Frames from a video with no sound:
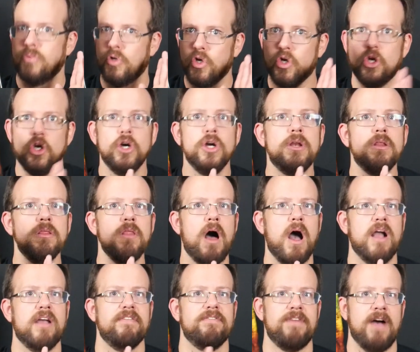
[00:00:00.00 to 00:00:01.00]
Good
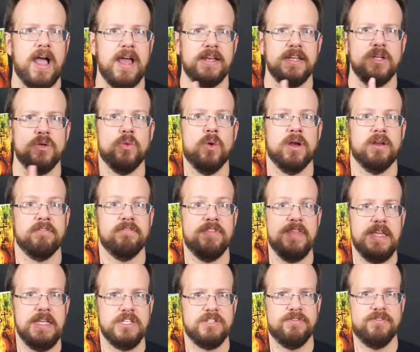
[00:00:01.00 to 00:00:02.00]
luck finding one of
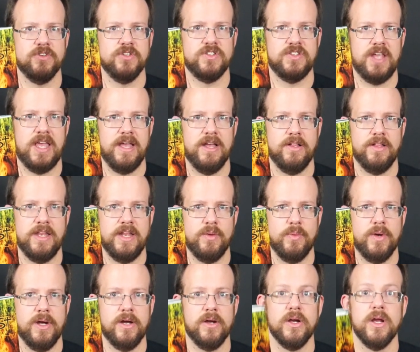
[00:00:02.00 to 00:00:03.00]
these for sale
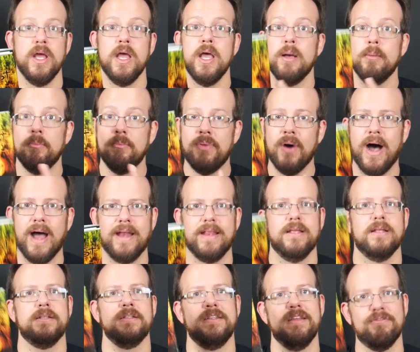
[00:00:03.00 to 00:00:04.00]
anywhere.
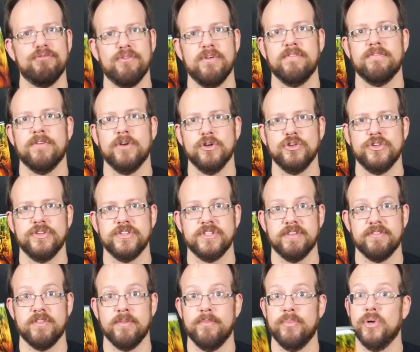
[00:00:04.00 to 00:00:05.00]
But different versions
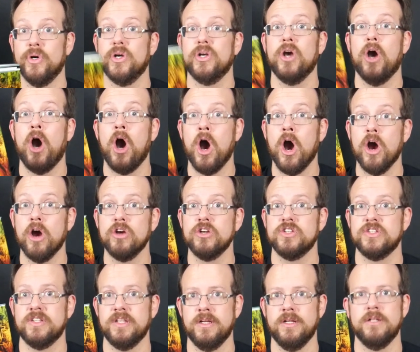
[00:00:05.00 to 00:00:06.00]
of the book are
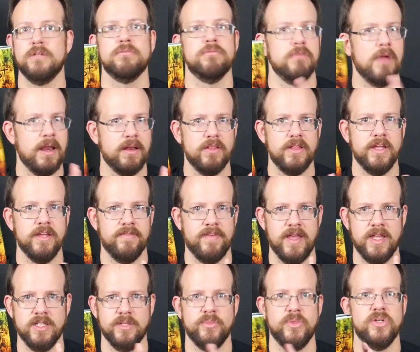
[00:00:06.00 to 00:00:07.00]
still readily
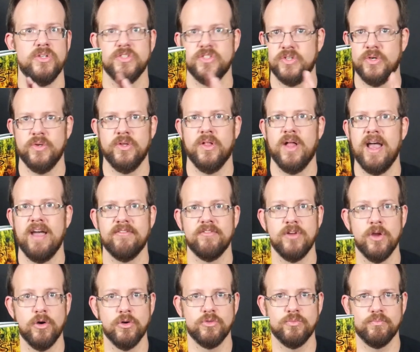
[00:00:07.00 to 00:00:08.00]
available, so you'll have
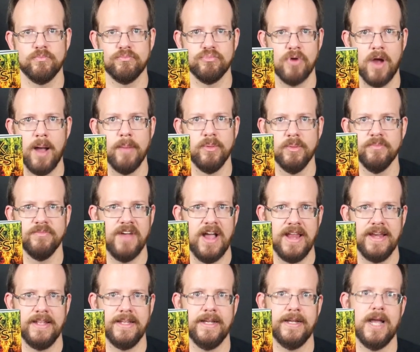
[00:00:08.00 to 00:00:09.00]
no problem
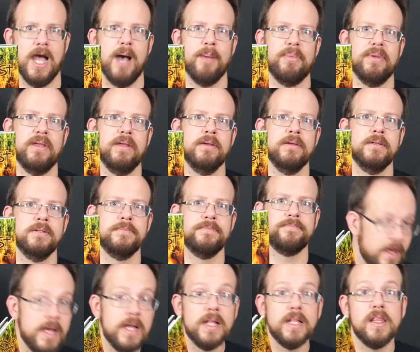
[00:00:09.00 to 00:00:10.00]
finding a copy.
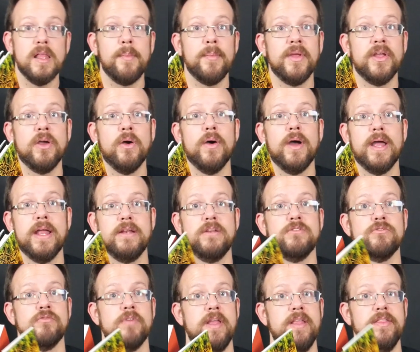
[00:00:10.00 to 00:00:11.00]
Let me go ahead
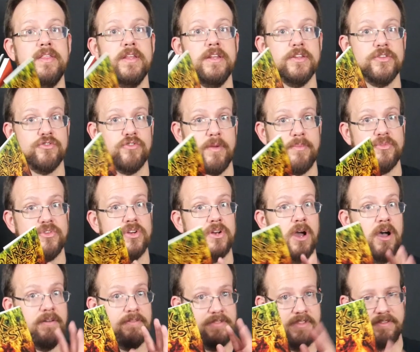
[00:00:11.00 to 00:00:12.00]
and read the description
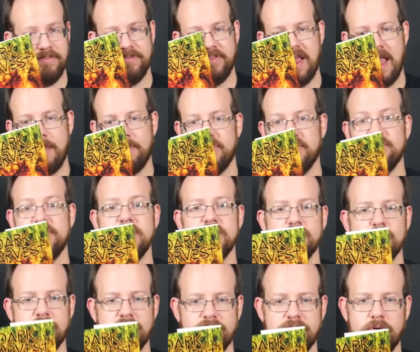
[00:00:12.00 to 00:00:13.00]
off the flap of
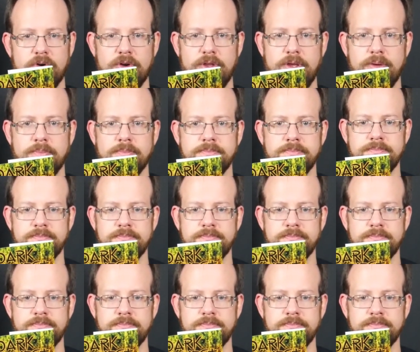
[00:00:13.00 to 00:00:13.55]
this one for you.